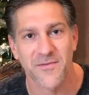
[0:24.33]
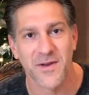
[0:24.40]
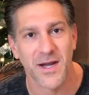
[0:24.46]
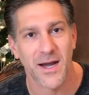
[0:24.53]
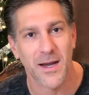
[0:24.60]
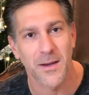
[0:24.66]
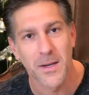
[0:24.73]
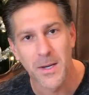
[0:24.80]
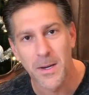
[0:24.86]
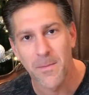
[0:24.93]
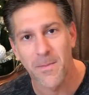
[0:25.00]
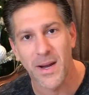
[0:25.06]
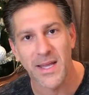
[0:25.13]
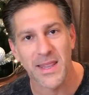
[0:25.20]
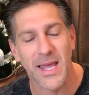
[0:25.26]
I've got
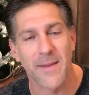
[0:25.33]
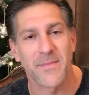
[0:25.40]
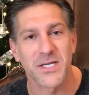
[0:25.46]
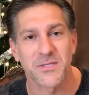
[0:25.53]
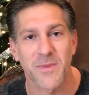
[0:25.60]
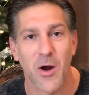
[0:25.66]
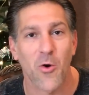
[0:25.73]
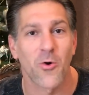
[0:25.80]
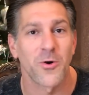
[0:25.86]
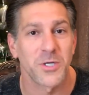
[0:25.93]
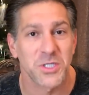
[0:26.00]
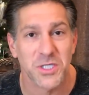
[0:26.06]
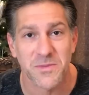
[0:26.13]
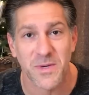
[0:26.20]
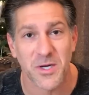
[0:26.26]
my lemons, my
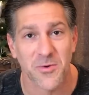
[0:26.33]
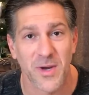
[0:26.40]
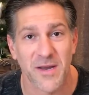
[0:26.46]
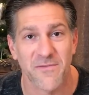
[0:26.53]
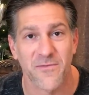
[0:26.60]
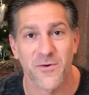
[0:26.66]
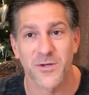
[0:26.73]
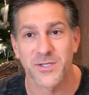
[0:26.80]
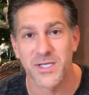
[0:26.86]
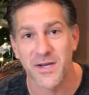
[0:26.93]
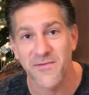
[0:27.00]
oranges, my grapefruits,